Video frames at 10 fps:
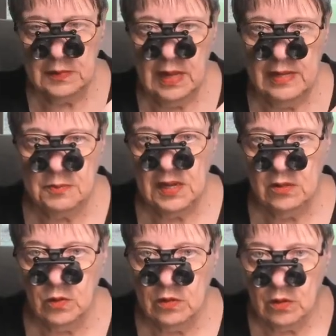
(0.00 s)
as my
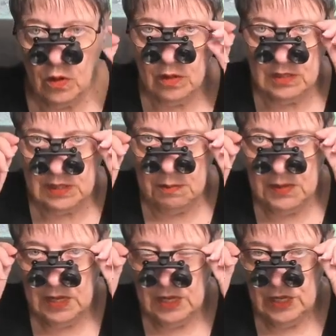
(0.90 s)
daughter calls them,
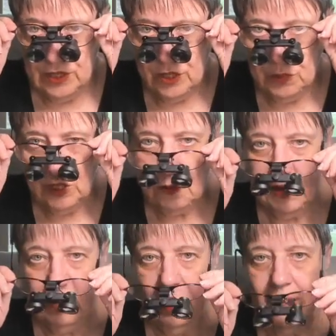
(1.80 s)
switch my
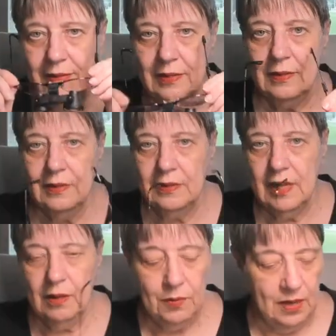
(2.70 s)
glasses and
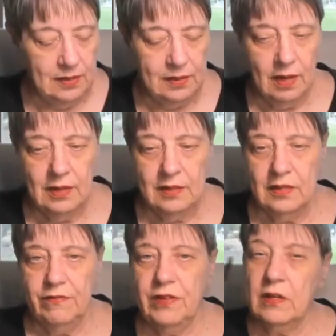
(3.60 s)
take my
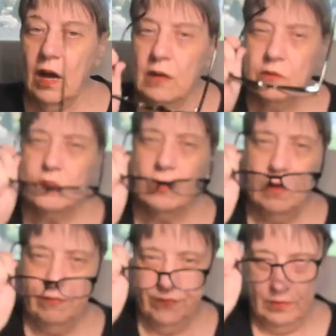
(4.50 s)
scientific goggles
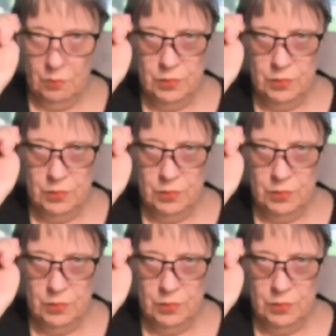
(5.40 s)
off and